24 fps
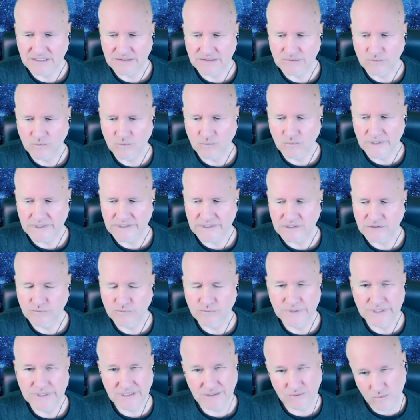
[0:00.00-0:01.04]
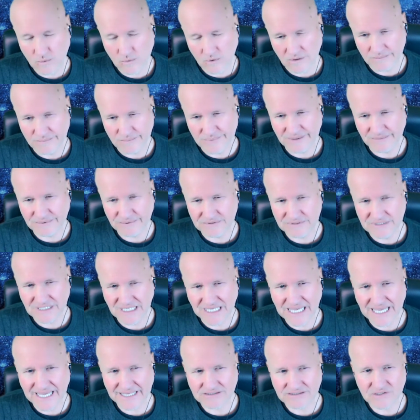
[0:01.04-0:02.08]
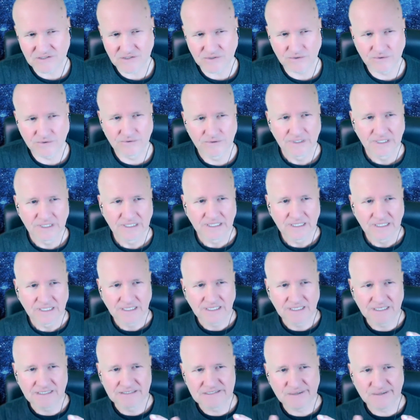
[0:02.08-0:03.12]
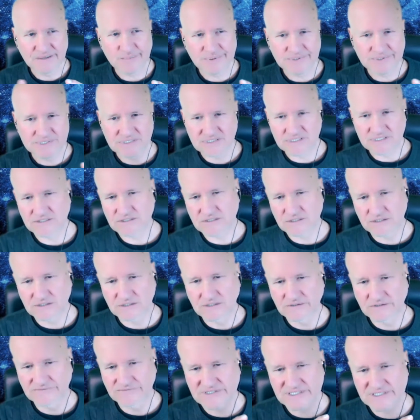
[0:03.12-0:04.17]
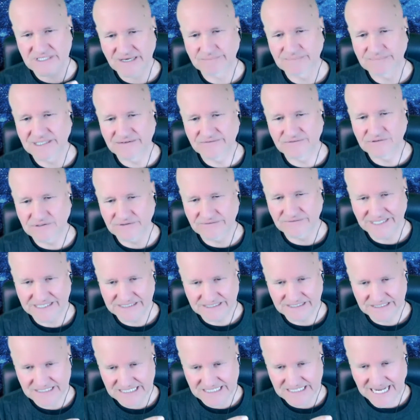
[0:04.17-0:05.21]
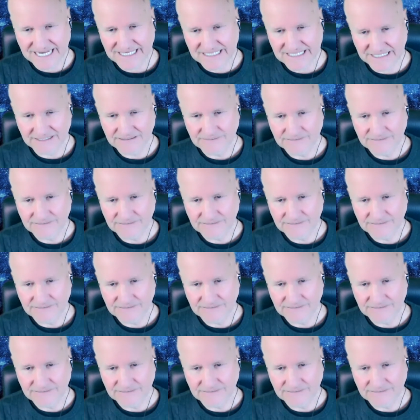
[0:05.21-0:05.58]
what you really want people to get to is a position of some level of understanding.